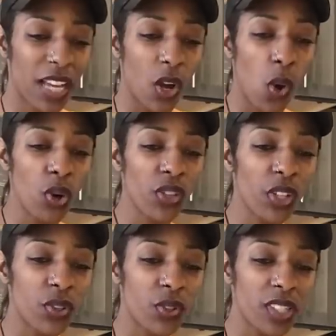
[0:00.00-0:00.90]
lot older than
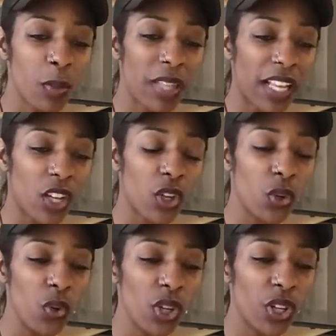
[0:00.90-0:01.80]
you, so this could be like a
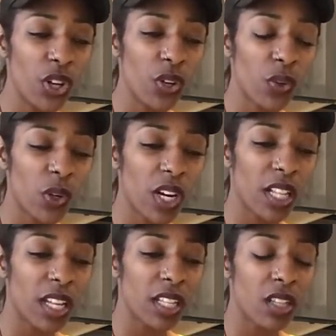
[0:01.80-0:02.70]
cougar
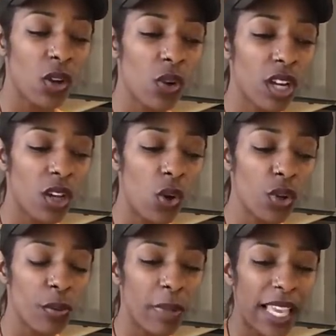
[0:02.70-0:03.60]
or an, an
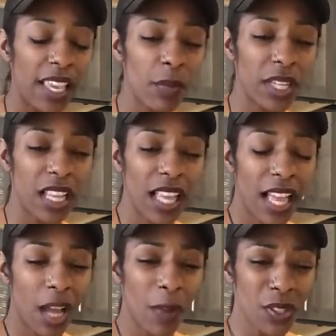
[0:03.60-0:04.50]
older man, but
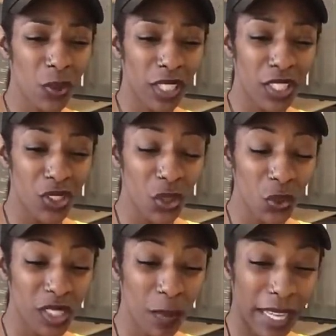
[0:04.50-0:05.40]
I'm also getting
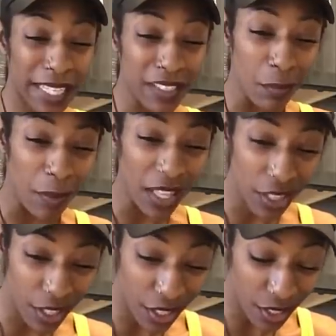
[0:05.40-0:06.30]
to somebody's
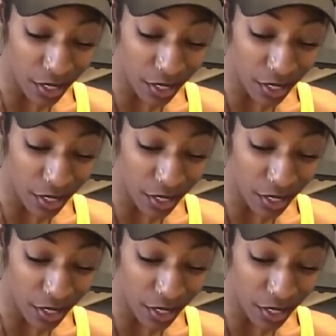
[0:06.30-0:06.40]
mother.